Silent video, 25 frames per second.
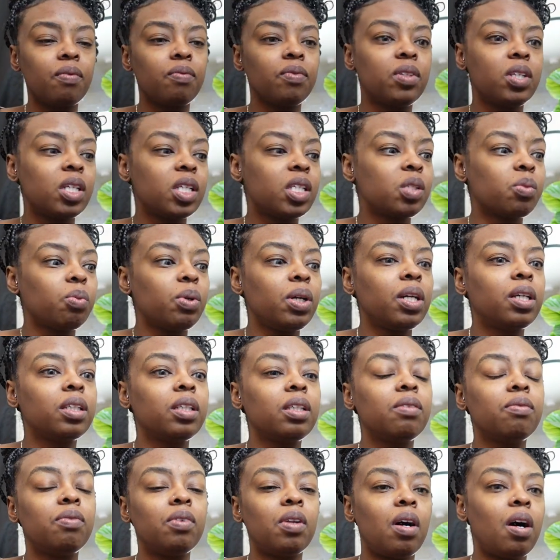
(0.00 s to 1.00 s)
this
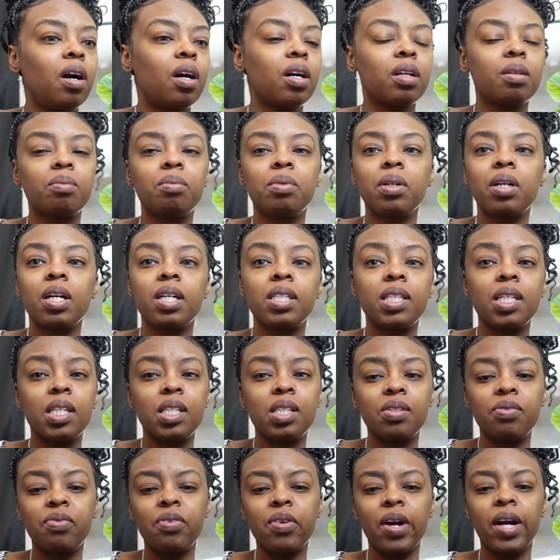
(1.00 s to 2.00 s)
weekly vlog, because
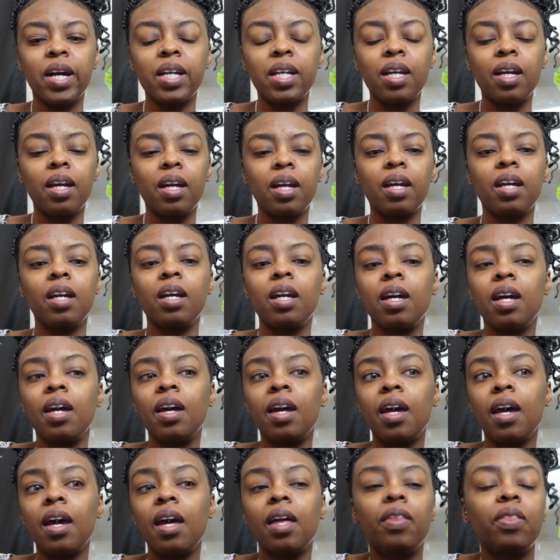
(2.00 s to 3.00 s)
it's Friday
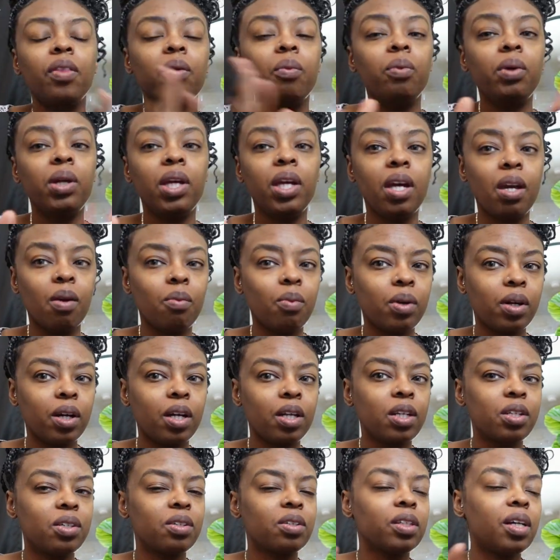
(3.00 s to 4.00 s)
and the weekend we're
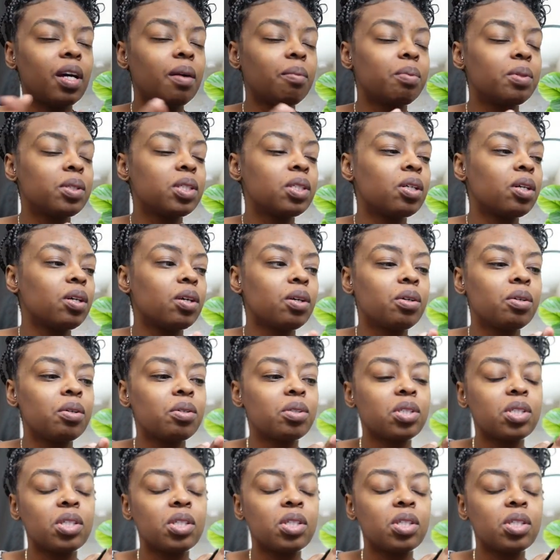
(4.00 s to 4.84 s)
gonna do the episode.